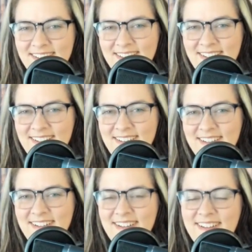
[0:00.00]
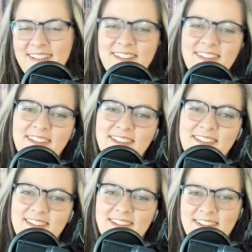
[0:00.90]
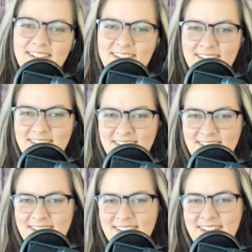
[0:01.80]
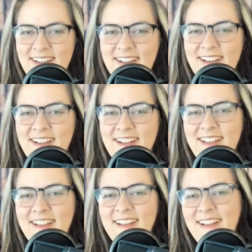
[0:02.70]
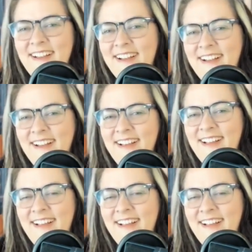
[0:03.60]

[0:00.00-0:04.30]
The person shown says nothing.